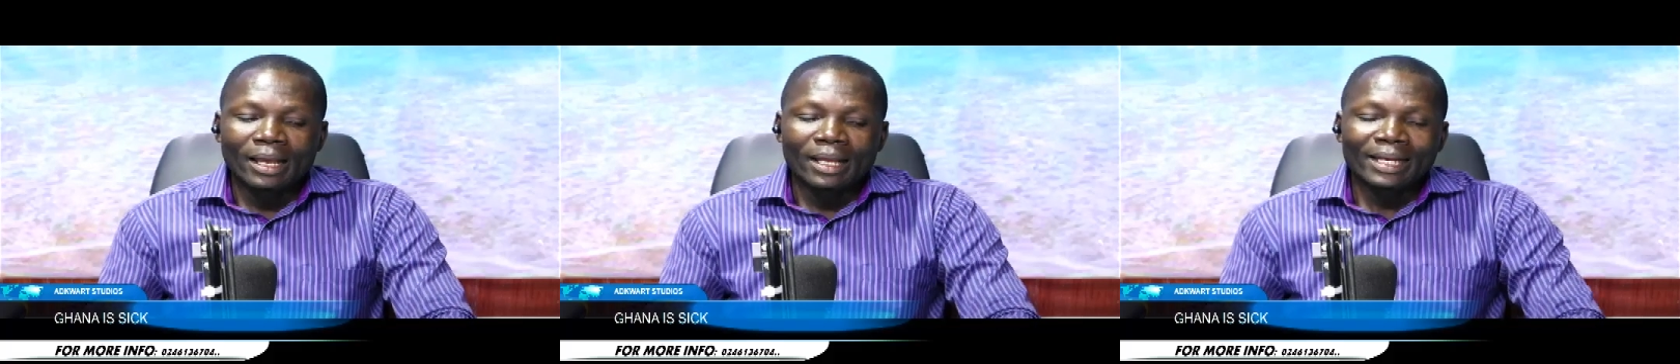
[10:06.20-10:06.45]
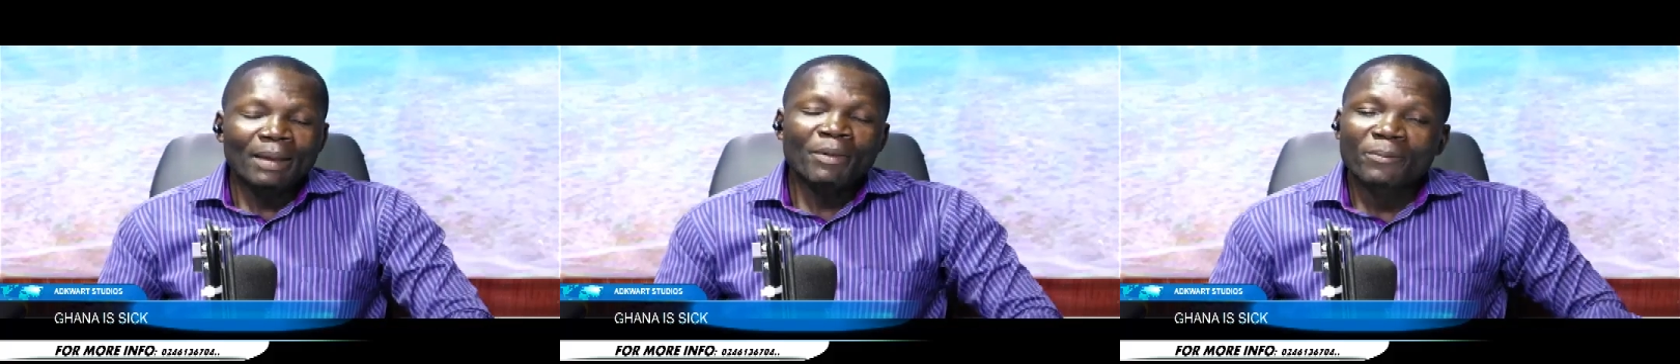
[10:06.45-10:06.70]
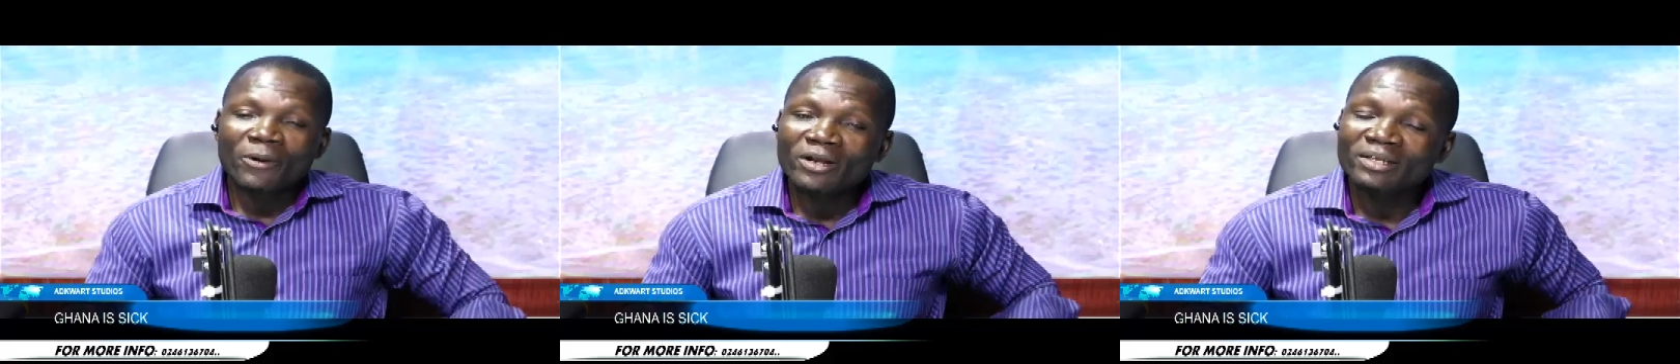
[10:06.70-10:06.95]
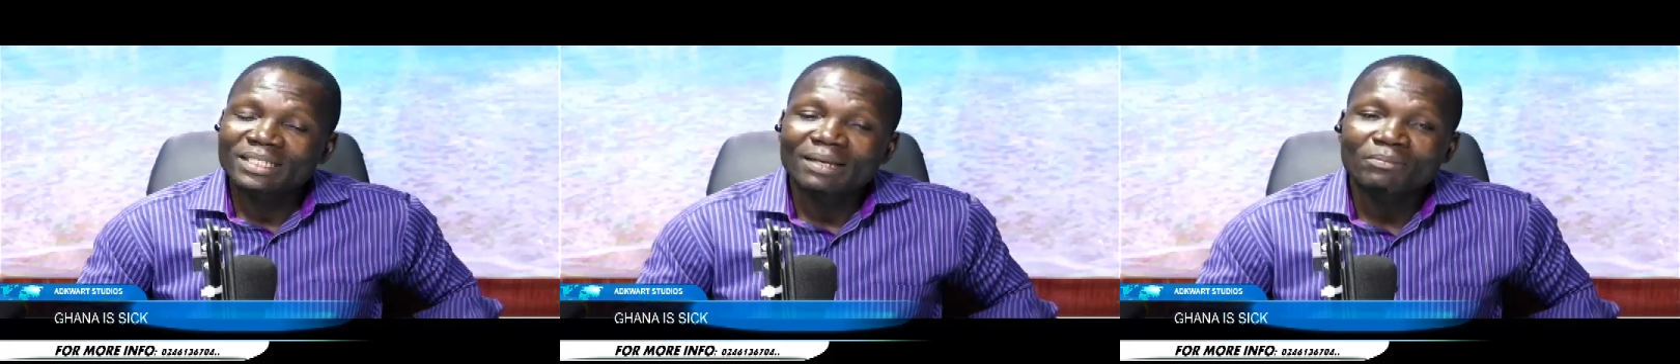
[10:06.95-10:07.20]
let me
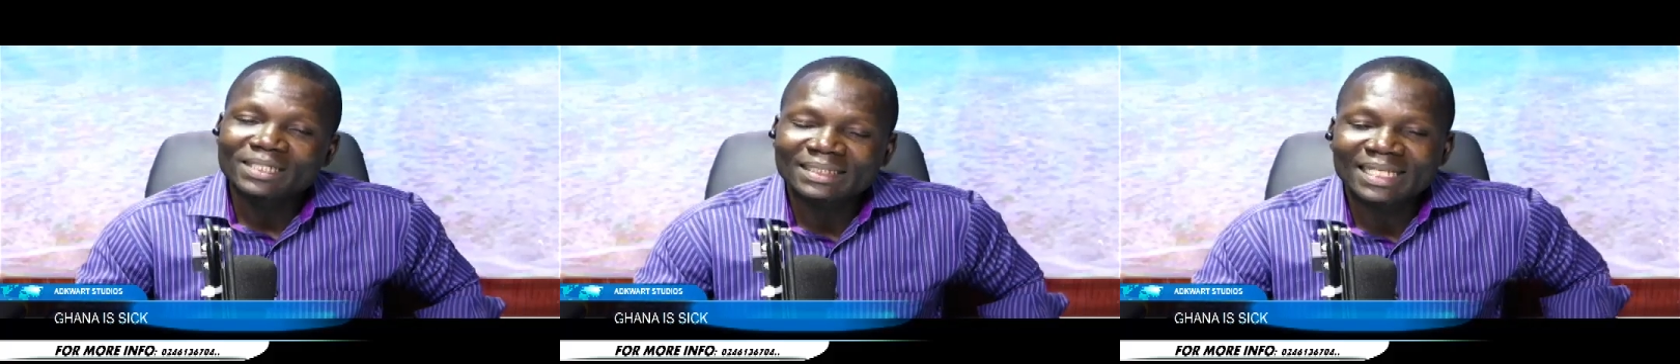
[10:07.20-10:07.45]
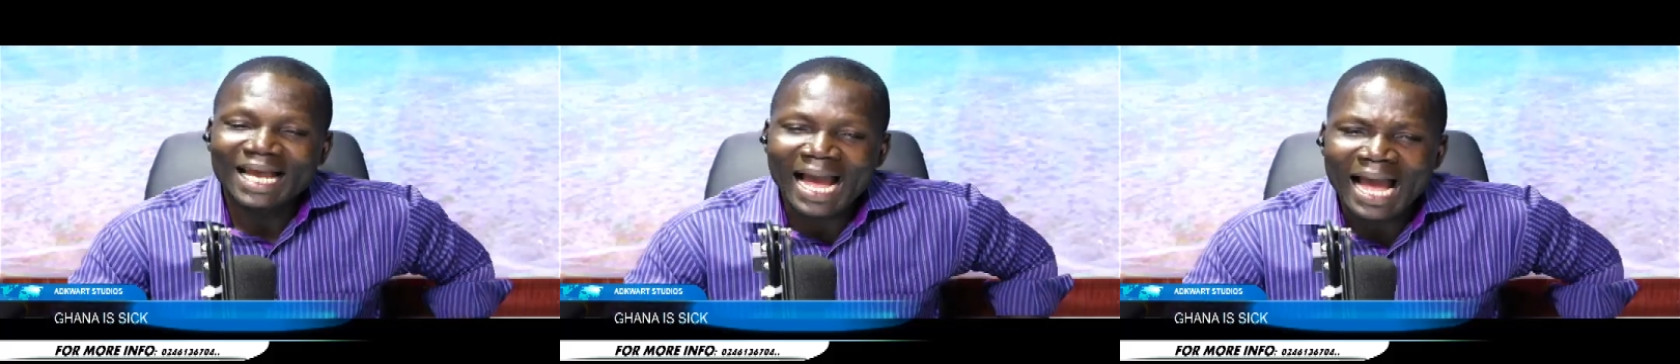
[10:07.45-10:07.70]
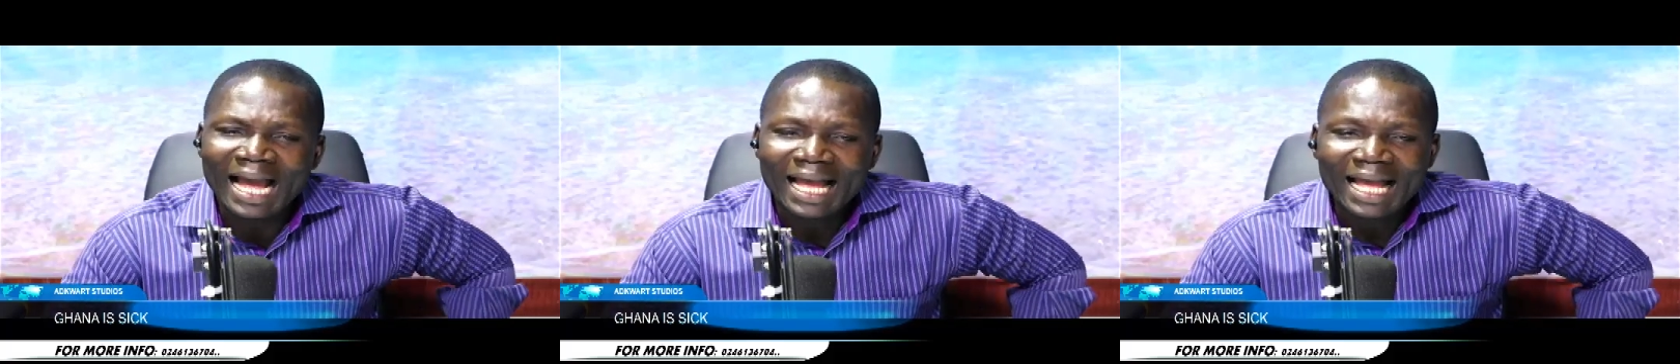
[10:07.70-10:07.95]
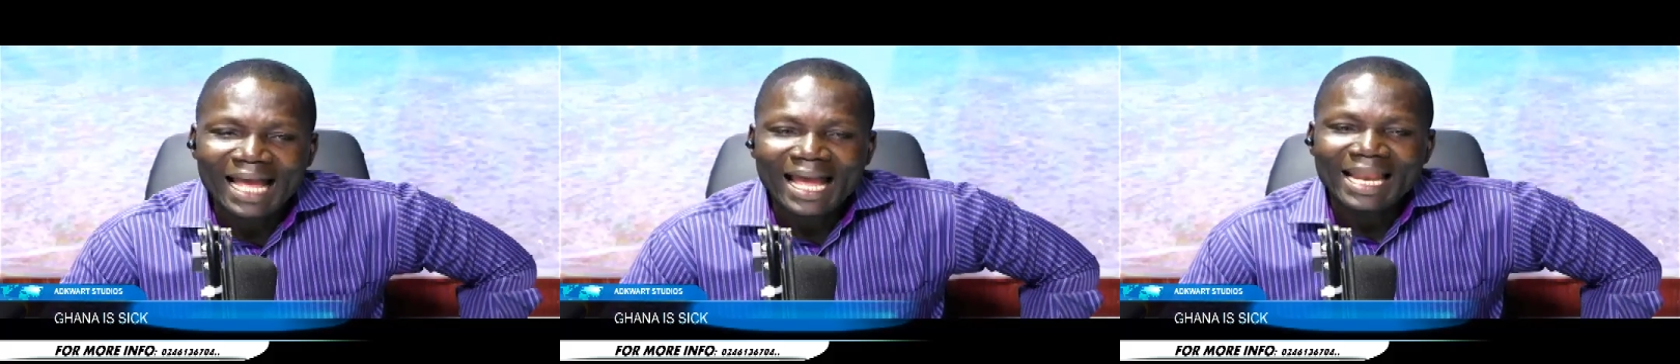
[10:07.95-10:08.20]
produce e busa se ah
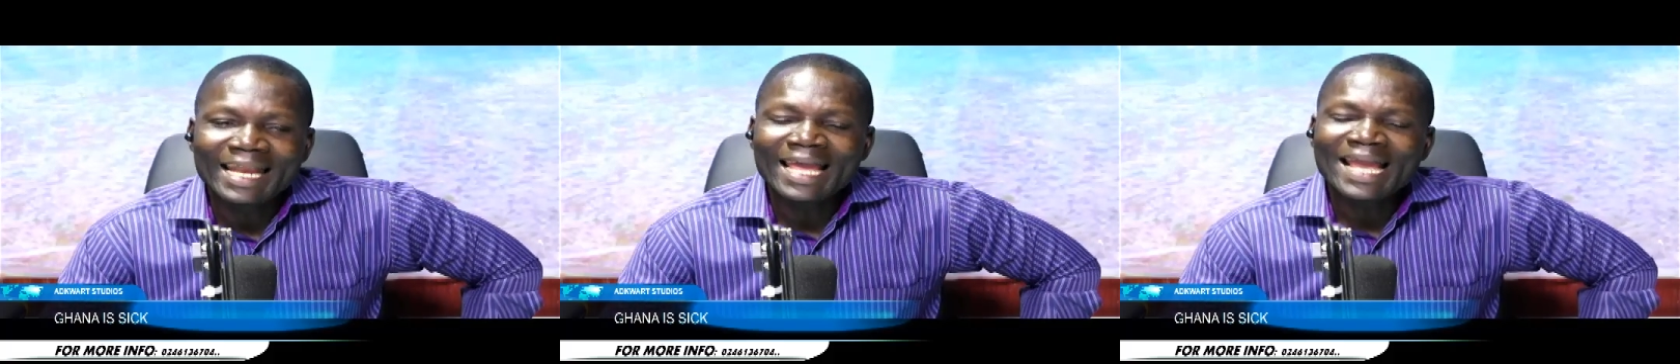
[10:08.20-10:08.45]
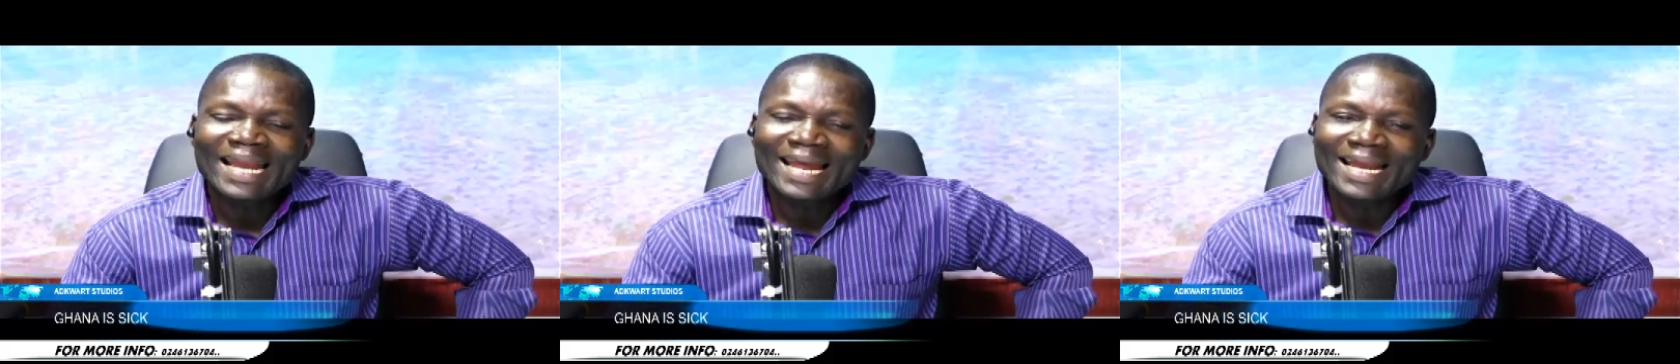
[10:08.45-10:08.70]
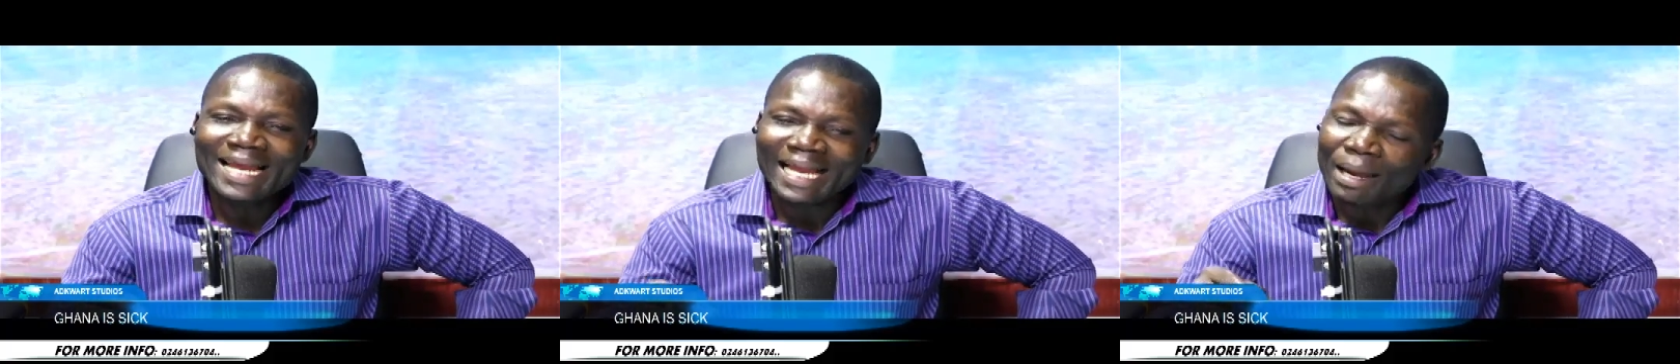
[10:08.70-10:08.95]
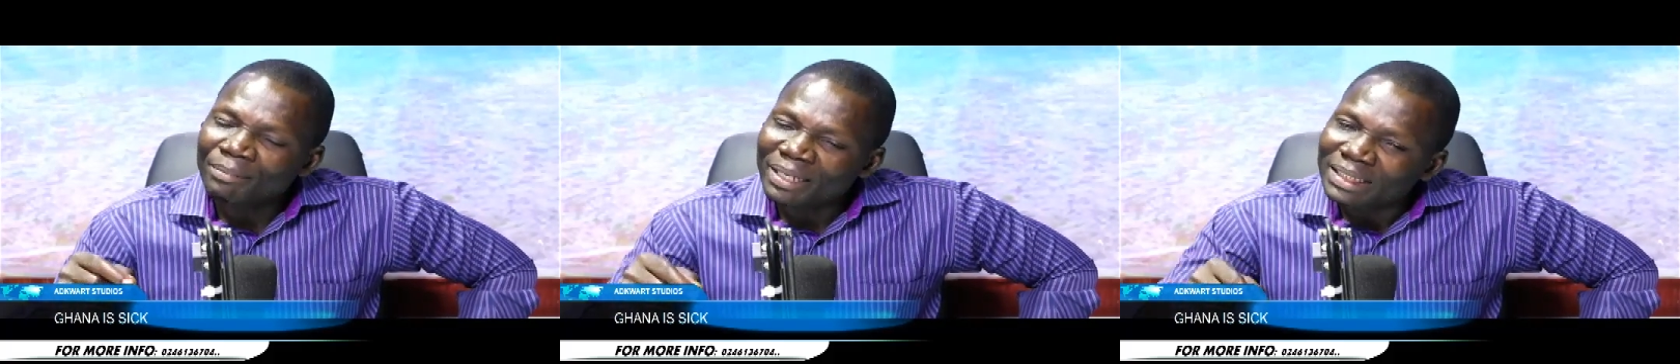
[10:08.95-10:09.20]
na ye de na
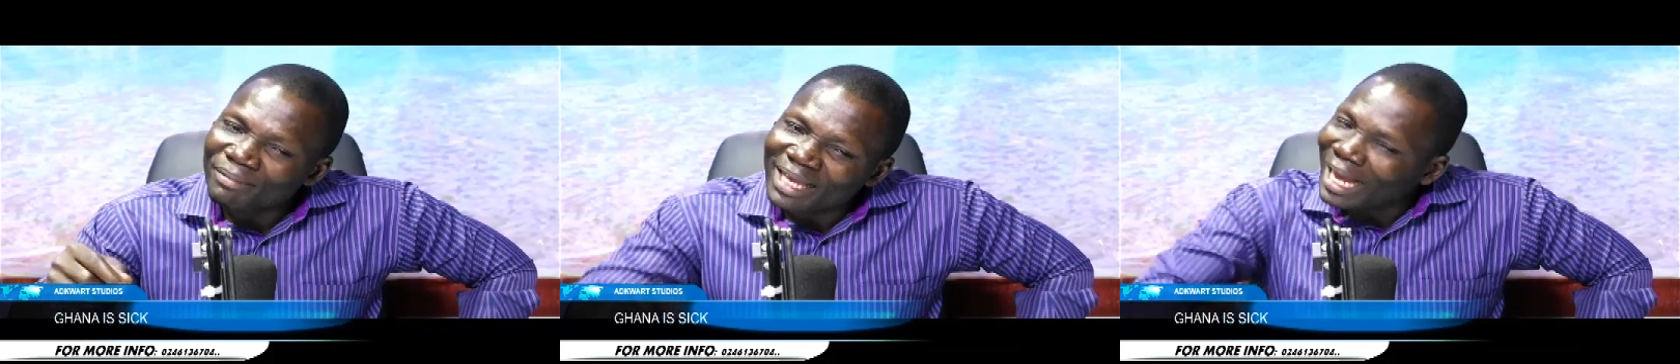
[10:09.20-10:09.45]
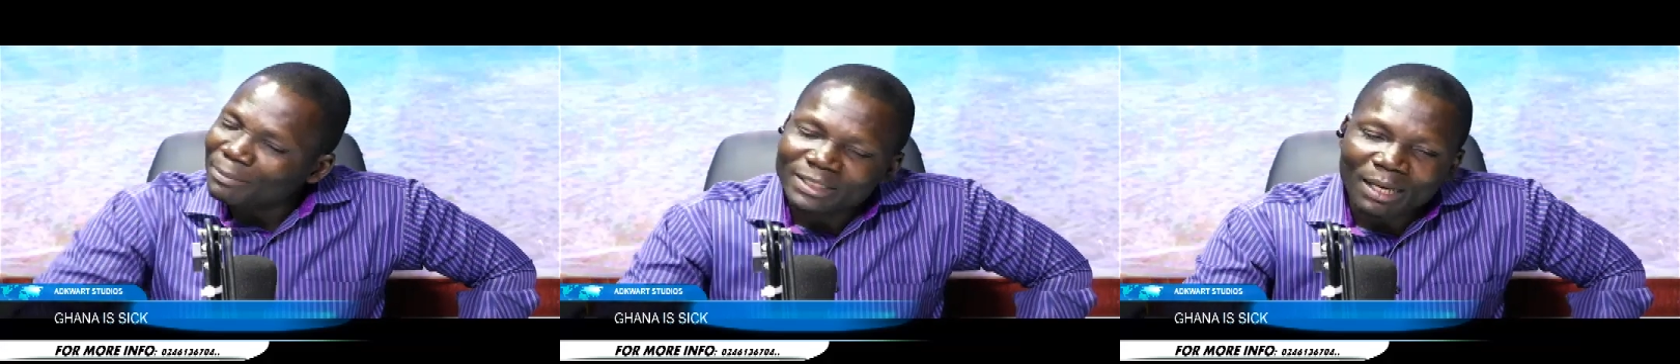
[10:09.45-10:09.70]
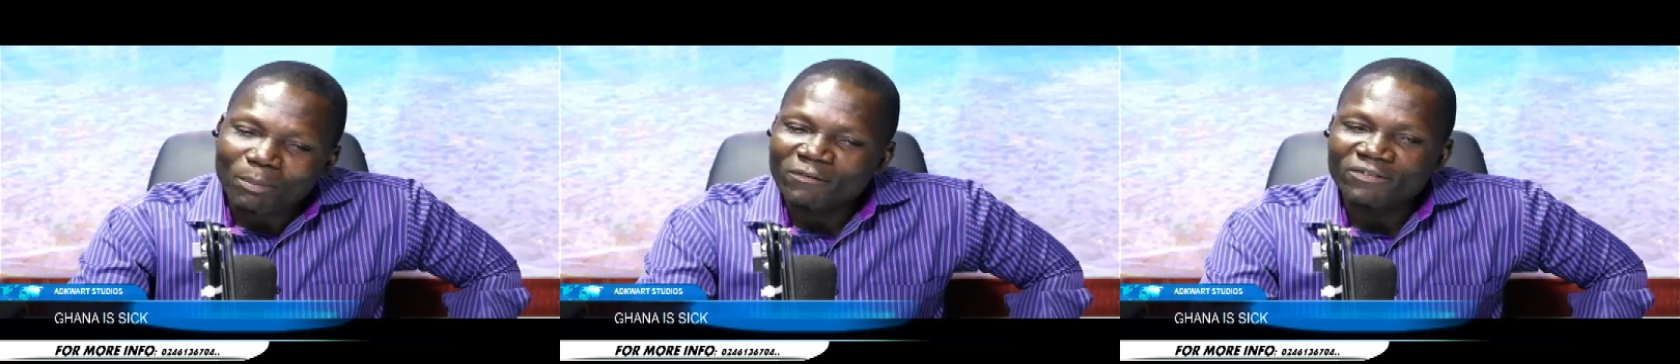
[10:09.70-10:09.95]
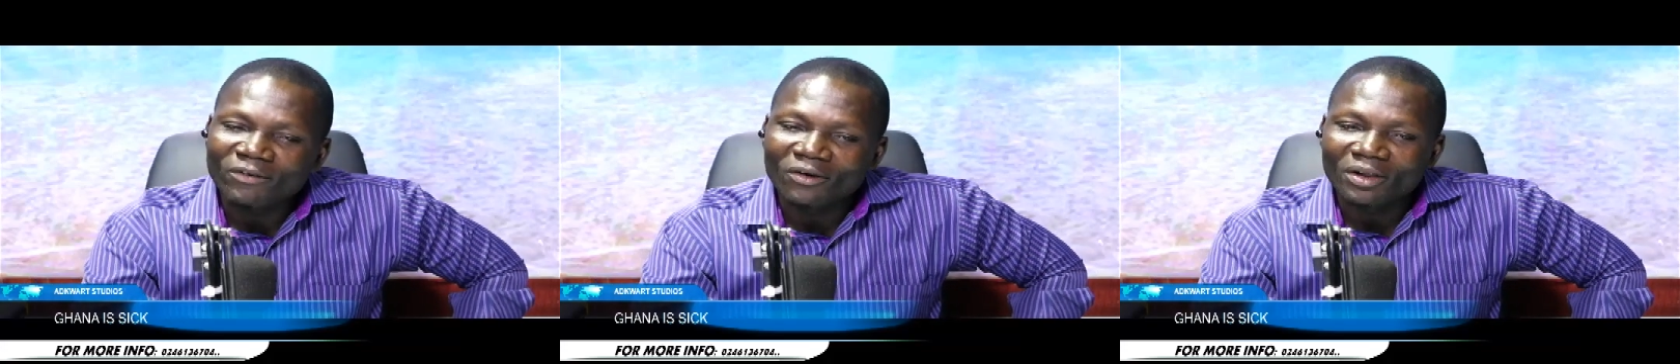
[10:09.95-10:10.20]
camera timi capture
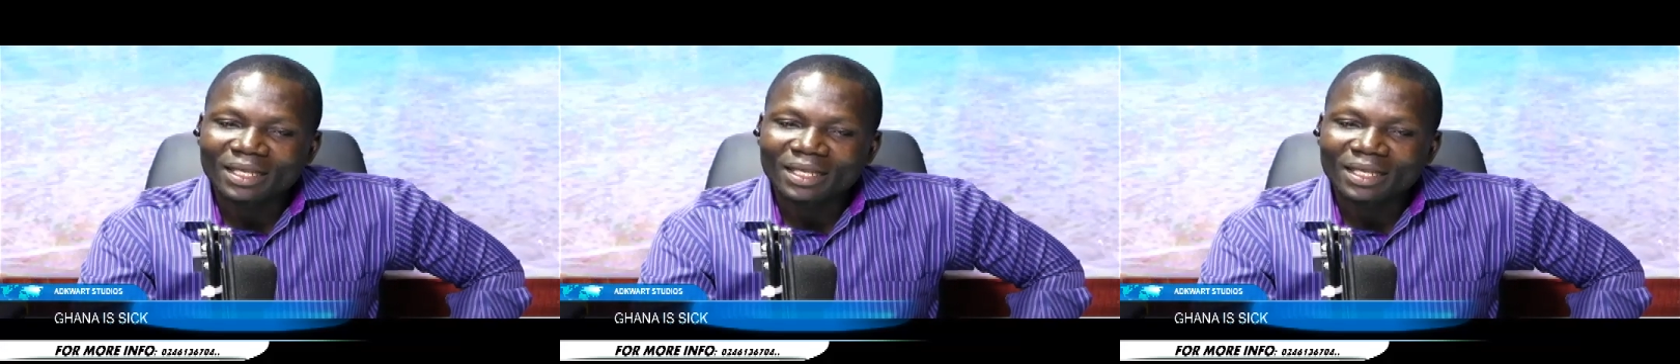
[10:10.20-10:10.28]
buffer